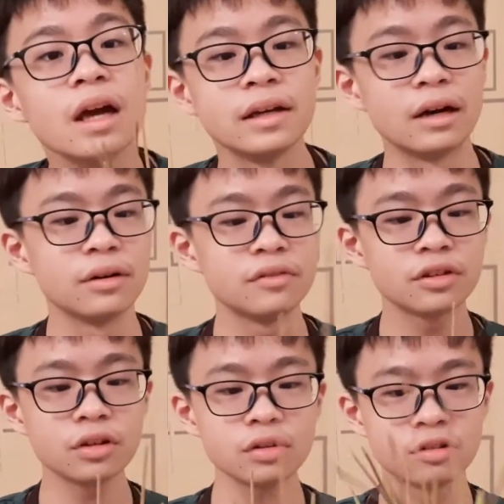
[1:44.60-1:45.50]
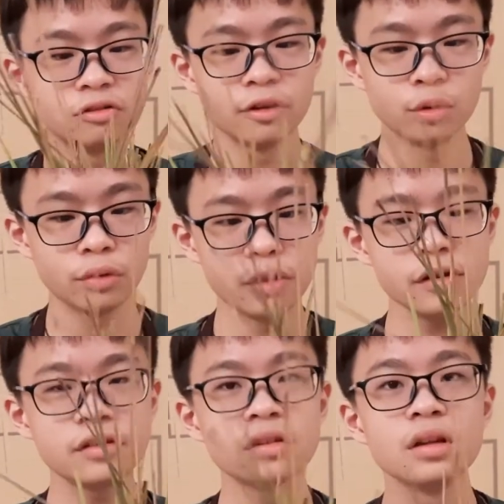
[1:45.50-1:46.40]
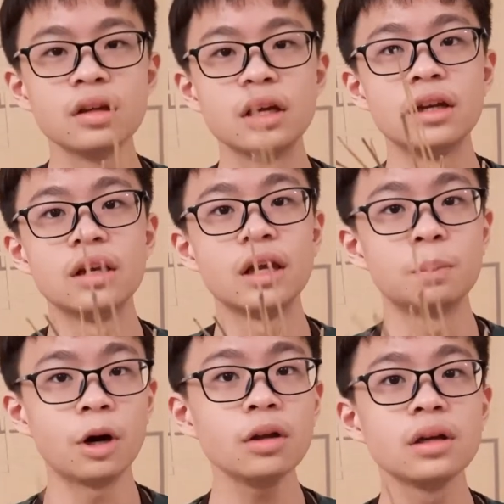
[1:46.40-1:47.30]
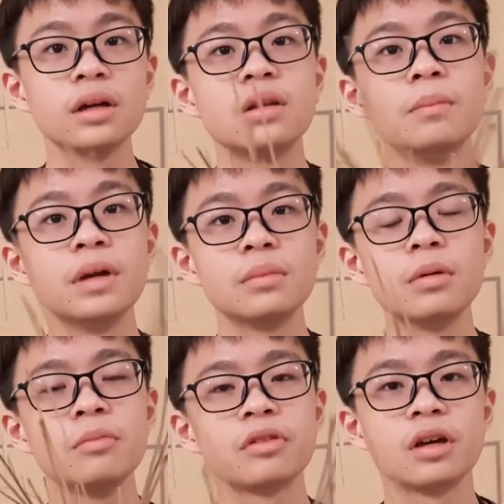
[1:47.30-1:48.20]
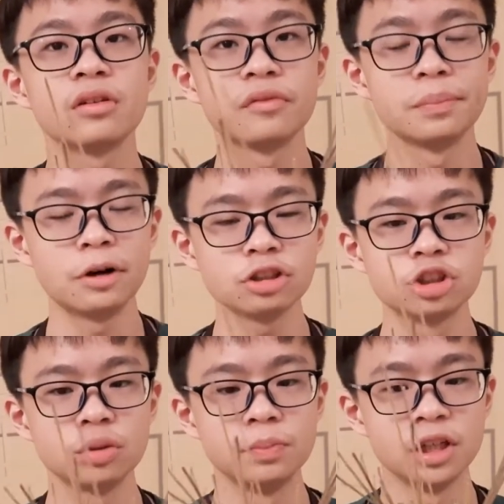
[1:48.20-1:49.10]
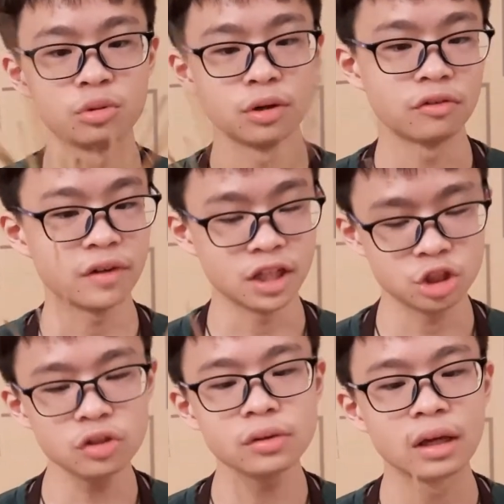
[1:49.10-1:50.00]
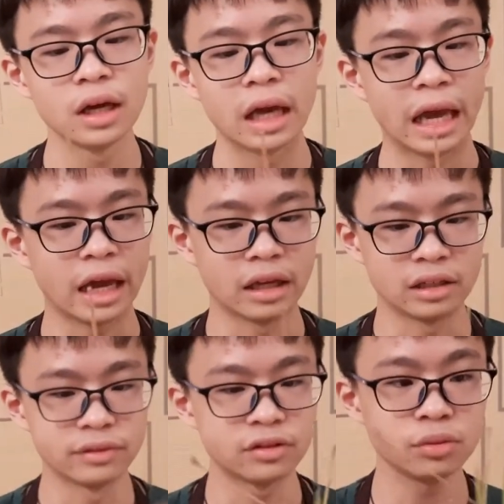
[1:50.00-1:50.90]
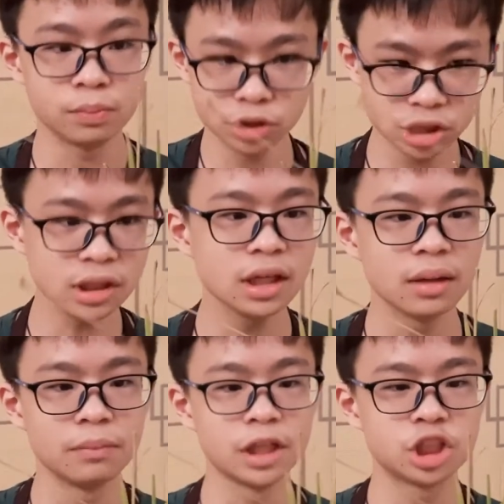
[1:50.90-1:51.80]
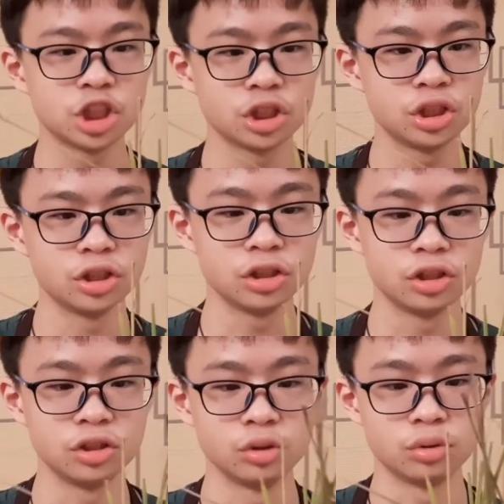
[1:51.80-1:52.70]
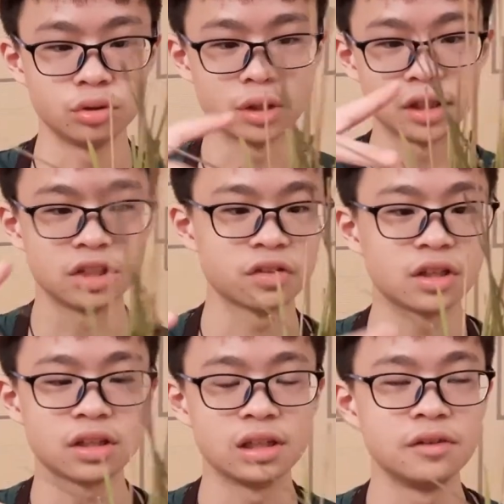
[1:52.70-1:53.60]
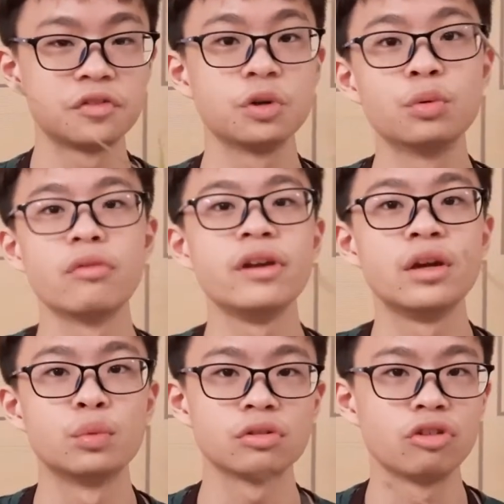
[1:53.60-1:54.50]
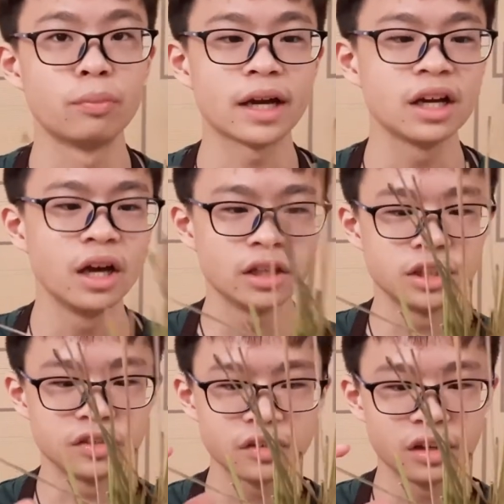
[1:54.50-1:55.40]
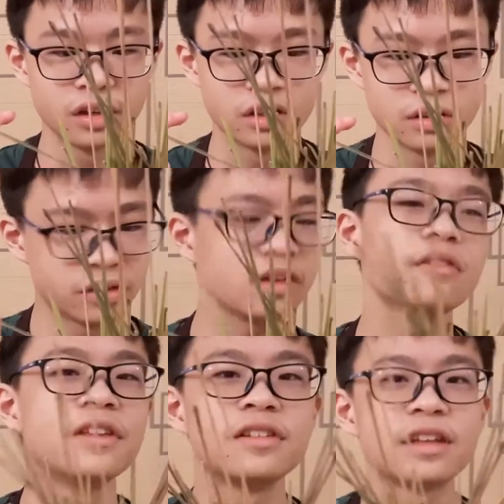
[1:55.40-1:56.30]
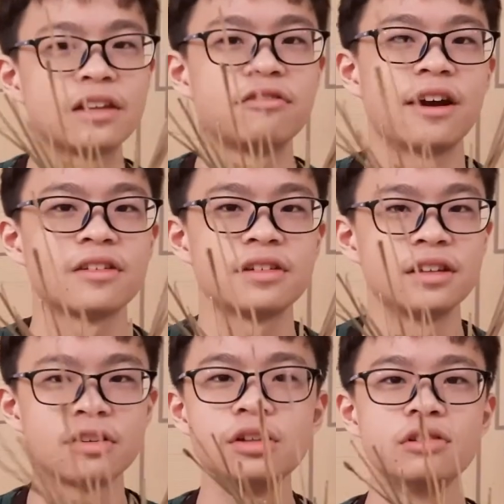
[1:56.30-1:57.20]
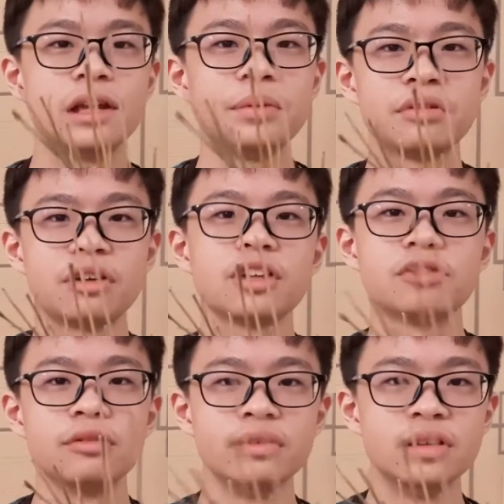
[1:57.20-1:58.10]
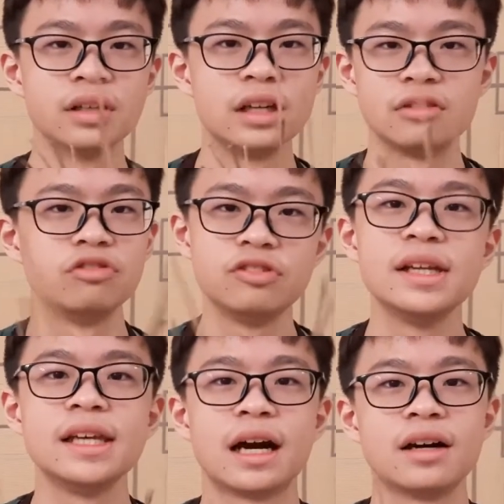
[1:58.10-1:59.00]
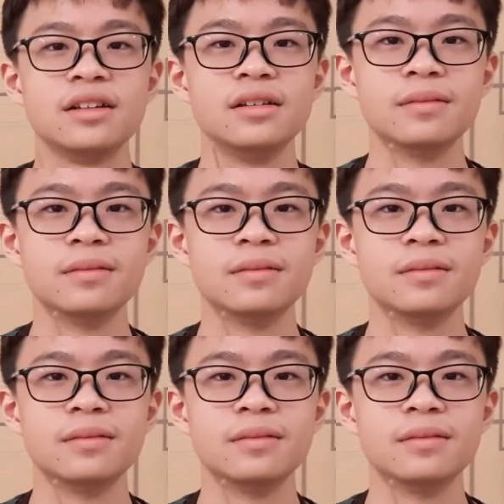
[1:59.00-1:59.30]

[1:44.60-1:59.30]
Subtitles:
Now, if you're going to grow this in a pot, the minimum size of the pot should be 12 inches, and if it's too bushy, make sure you can just cut the leaves. Don't worry, it will go back. Just think of this as grass. It's called lemongrass for a reason. It's really hardy.